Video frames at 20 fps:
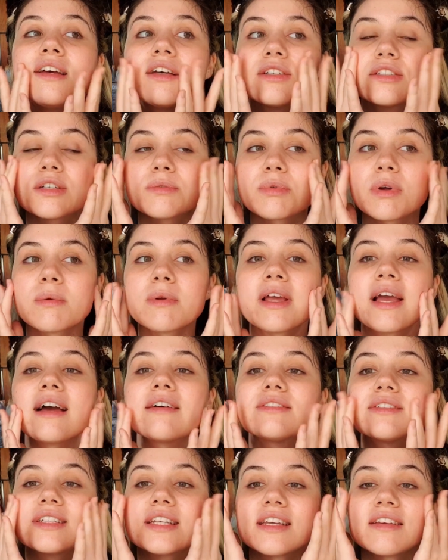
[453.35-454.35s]
So probably
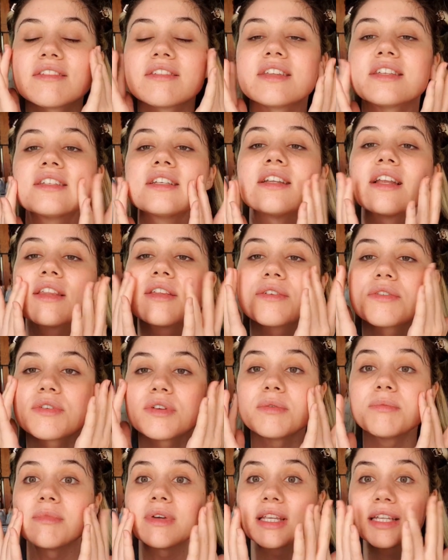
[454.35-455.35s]
have to give this another
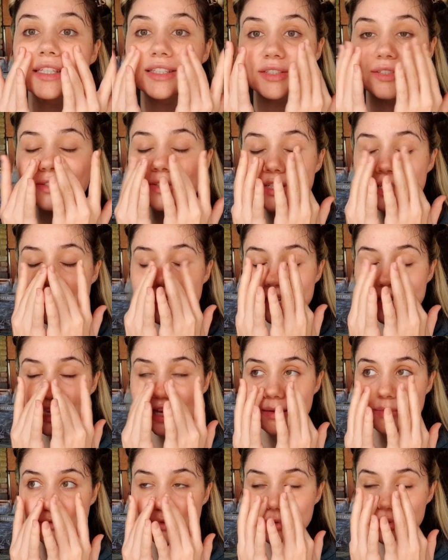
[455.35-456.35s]
few minutes to just like
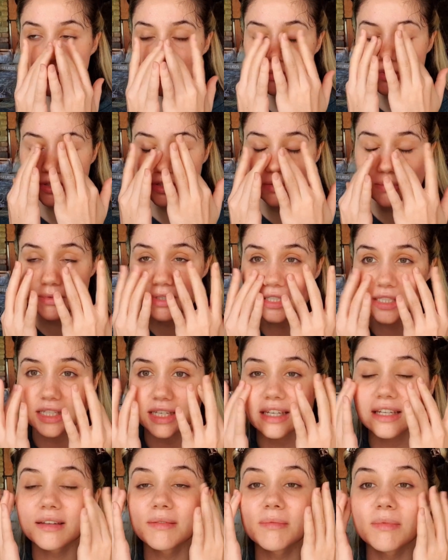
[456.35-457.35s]
absorb into my
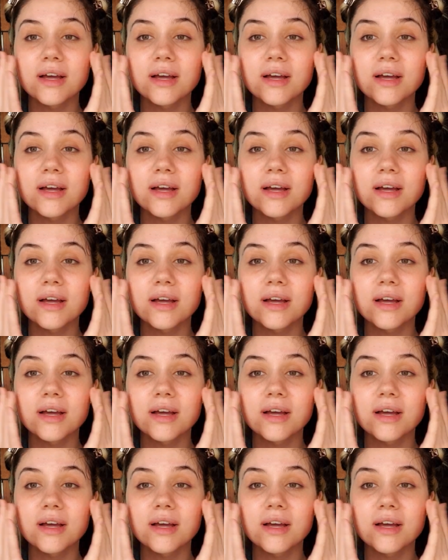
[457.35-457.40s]
skin.